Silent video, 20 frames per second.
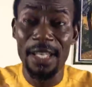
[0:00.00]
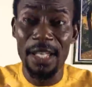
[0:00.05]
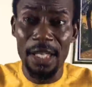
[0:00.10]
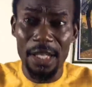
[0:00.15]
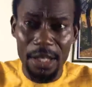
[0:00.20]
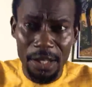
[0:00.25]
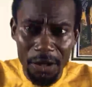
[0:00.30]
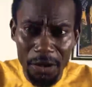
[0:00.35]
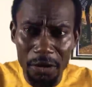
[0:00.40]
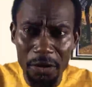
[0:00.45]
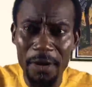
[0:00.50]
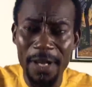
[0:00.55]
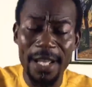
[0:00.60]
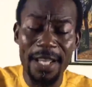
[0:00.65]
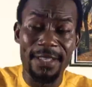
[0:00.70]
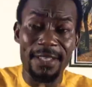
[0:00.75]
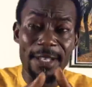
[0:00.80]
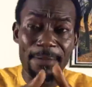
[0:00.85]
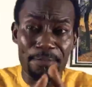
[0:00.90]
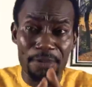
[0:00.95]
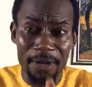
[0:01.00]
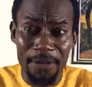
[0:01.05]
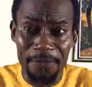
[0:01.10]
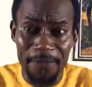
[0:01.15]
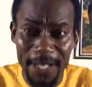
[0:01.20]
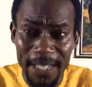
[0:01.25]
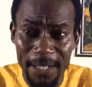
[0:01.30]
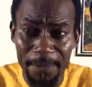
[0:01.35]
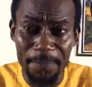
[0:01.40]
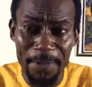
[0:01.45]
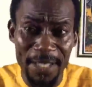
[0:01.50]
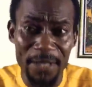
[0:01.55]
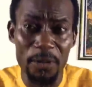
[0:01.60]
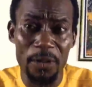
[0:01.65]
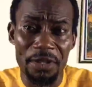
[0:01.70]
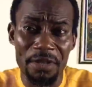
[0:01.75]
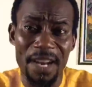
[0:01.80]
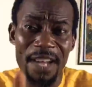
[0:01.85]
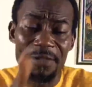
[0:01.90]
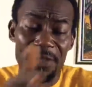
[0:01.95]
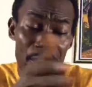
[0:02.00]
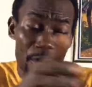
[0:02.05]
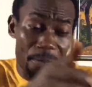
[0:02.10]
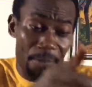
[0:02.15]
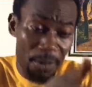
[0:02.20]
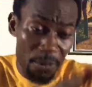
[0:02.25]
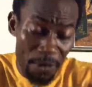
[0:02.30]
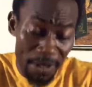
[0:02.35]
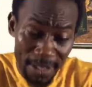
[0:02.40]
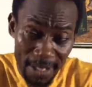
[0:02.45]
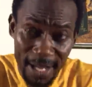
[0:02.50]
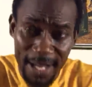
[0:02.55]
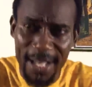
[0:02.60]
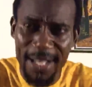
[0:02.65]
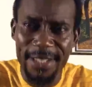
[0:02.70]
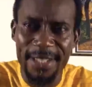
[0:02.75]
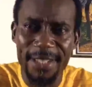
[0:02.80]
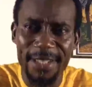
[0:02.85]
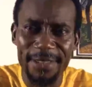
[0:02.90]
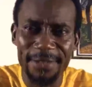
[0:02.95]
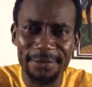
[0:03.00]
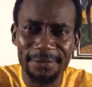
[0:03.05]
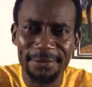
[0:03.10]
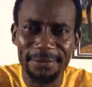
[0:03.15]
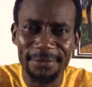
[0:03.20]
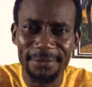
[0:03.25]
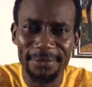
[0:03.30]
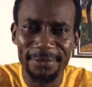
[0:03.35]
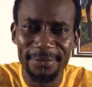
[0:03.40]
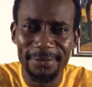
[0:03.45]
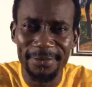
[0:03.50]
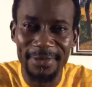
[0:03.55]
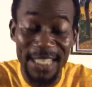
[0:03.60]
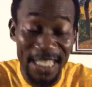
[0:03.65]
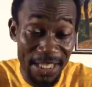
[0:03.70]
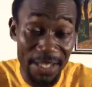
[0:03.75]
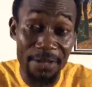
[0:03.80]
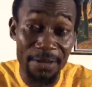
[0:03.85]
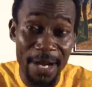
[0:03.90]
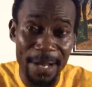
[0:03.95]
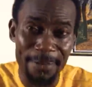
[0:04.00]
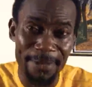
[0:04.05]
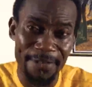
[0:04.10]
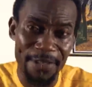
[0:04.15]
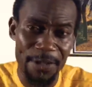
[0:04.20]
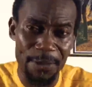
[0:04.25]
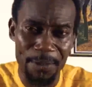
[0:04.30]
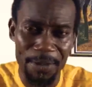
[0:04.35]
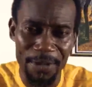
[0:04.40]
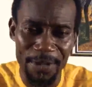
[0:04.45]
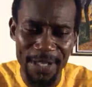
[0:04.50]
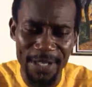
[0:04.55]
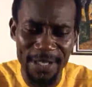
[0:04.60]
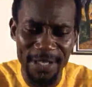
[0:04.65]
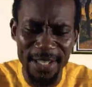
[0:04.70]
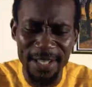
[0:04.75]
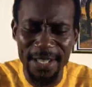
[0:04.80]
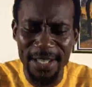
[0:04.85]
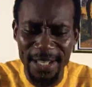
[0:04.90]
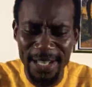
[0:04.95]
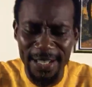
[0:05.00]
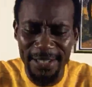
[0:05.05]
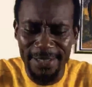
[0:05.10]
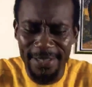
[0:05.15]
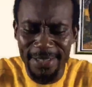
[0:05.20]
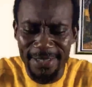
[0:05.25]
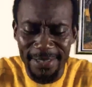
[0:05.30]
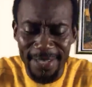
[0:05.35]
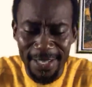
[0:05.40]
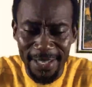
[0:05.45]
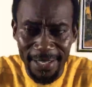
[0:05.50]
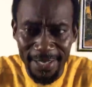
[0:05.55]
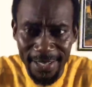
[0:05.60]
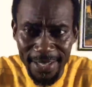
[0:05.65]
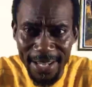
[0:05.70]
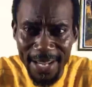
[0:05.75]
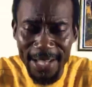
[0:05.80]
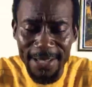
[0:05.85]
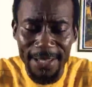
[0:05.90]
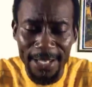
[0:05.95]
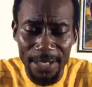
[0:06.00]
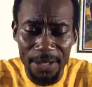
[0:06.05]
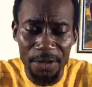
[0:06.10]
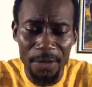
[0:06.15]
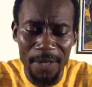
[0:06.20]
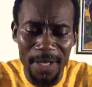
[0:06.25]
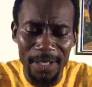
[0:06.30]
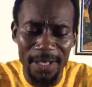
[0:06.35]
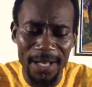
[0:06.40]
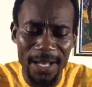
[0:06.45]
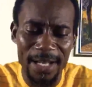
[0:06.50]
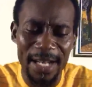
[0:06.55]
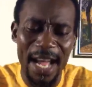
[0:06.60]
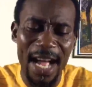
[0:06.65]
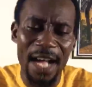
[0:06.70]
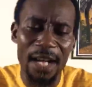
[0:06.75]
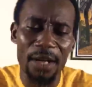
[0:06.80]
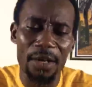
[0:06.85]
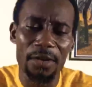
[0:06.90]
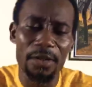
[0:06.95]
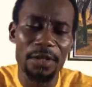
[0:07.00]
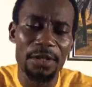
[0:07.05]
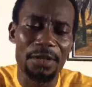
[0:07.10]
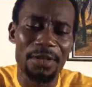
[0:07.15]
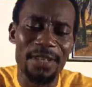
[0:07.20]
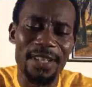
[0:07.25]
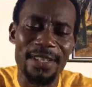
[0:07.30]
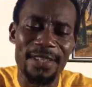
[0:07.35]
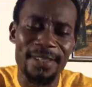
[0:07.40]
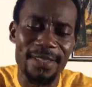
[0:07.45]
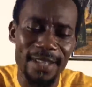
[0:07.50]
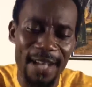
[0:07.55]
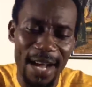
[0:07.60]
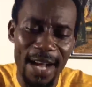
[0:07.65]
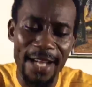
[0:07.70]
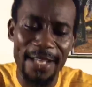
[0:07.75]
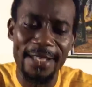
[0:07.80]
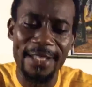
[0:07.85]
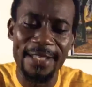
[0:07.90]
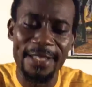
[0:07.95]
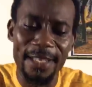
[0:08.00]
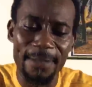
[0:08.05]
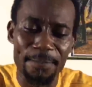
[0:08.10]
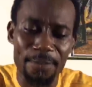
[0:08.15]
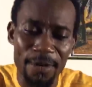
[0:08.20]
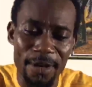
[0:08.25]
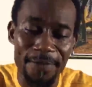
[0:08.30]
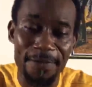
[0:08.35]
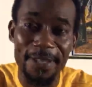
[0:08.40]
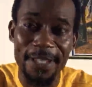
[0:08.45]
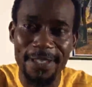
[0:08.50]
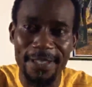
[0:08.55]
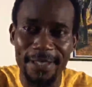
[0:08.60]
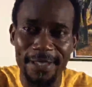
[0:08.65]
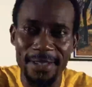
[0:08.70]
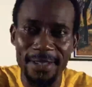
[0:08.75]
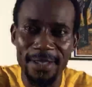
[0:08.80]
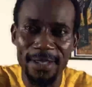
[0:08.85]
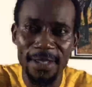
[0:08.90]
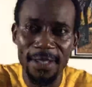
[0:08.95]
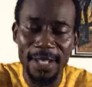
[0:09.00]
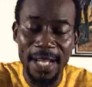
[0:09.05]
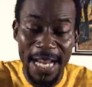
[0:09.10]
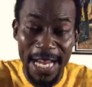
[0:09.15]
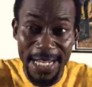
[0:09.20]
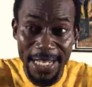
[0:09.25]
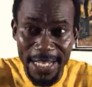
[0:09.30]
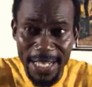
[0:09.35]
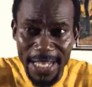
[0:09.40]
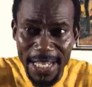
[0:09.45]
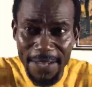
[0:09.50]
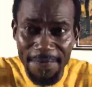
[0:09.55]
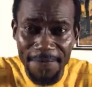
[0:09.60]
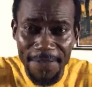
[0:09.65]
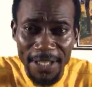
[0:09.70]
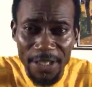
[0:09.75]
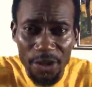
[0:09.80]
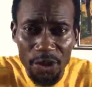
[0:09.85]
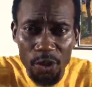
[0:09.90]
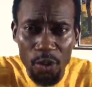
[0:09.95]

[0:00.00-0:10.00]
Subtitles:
You, as a prophetic person, will travel to be with God in the realm of the spirit. It is here that you and God are going to decide the prophecy. And if the